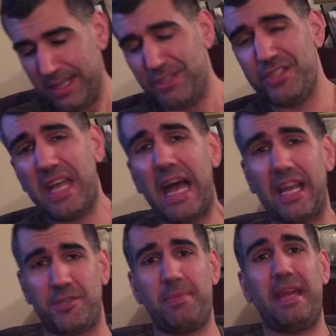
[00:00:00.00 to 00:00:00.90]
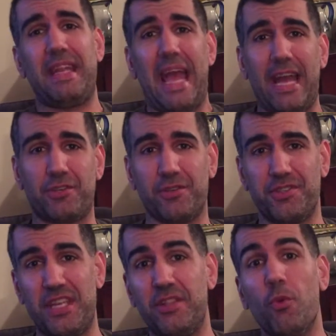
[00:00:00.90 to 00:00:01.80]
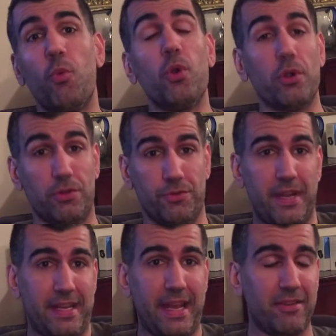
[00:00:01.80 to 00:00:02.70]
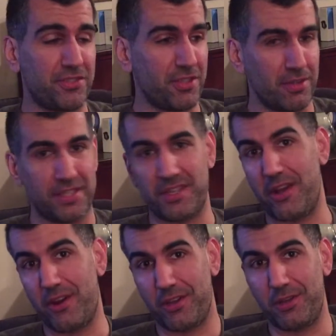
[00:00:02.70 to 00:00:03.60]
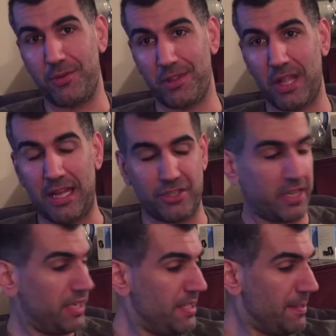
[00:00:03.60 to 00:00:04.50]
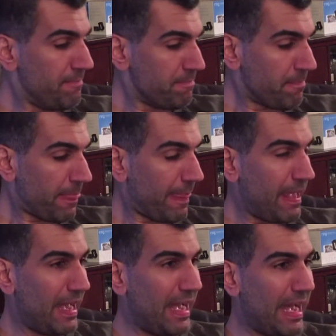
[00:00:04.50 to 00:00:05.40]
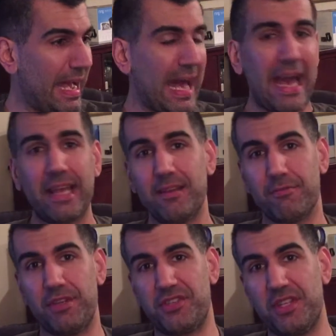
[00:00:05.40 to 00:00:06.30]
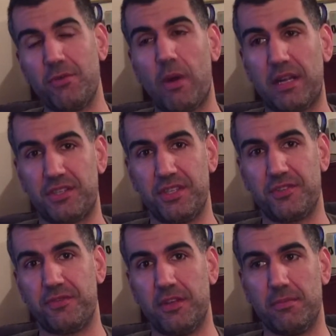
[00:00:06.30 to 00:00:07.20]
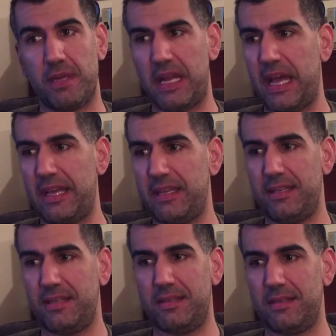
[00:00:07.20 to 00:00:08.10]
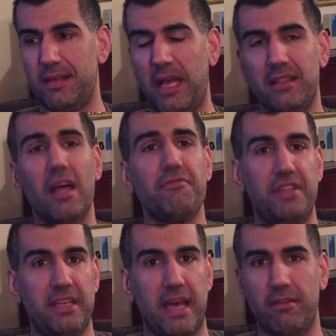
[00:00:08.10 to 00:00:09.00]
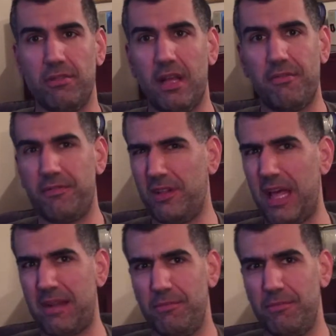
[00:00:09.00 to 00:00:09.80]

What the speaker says: she's the highest paid actress in the world right now, so let's not argue with logic. I recently watched this film and I loved it. I don't love a lot of